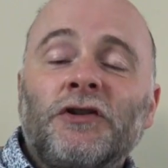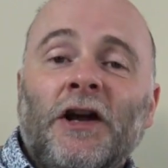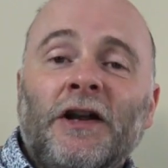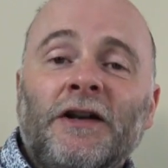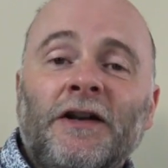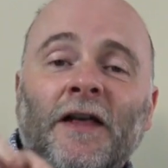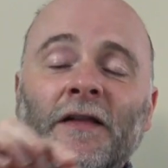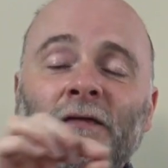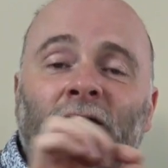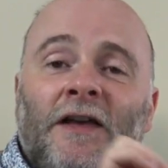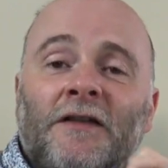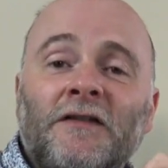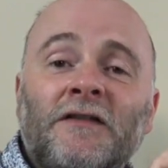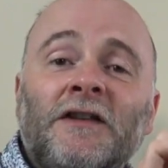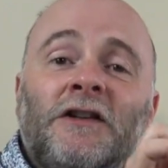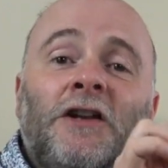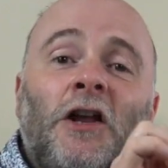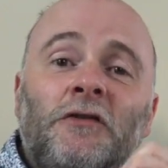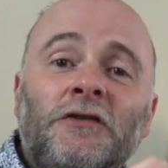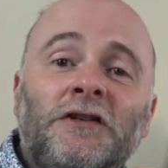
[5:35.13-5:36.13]
and that's
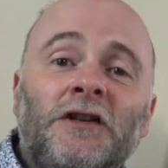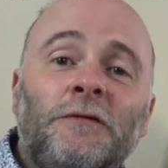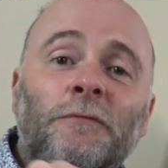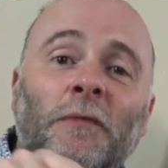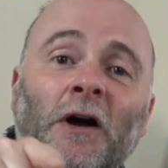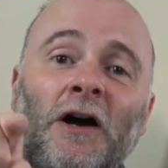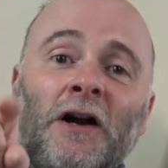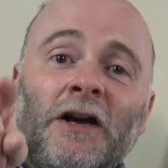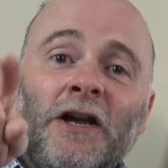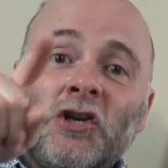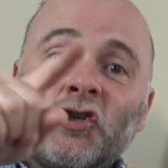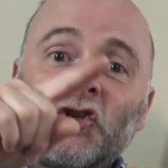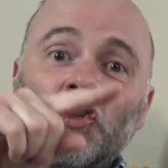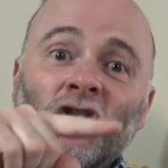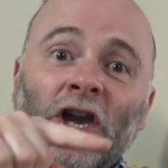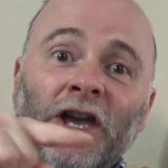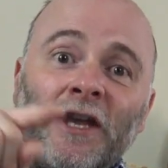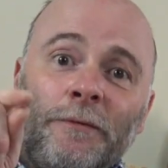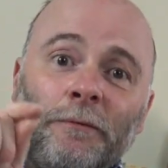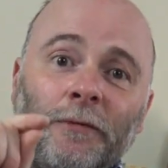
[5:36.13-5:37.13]
denoted by a
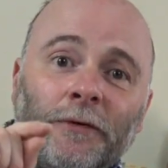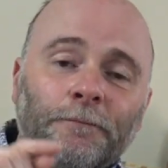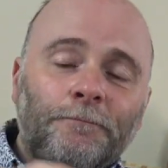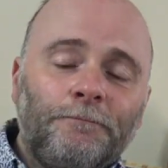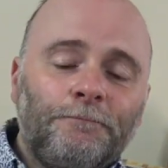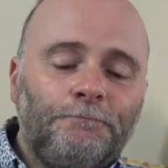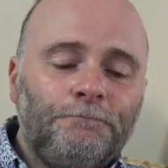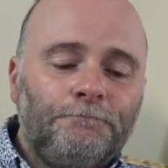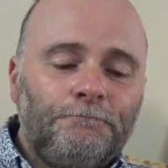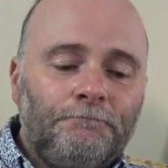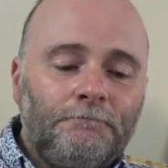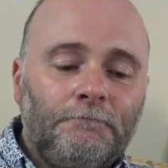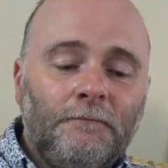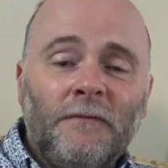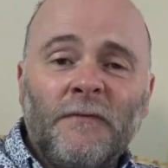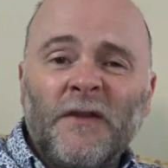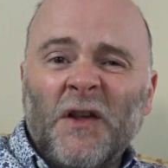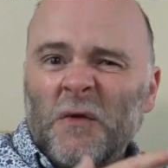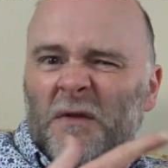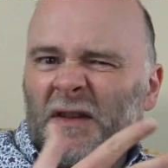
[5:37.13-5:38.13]
shape.
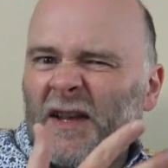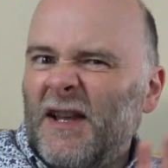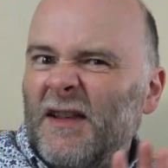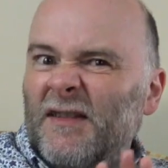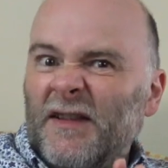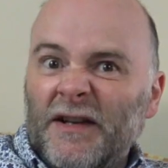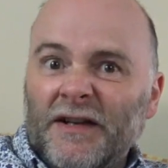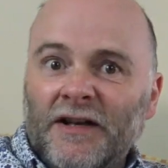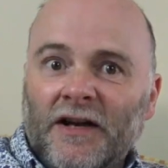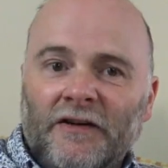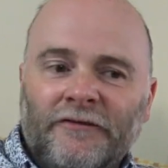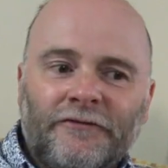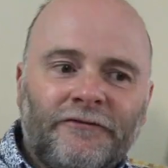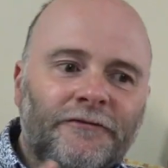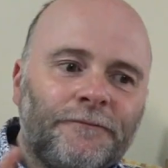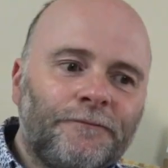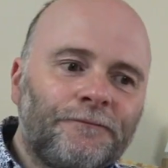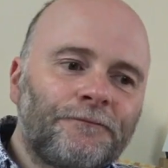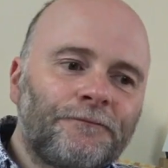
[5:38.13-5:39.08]
So it's easy enough.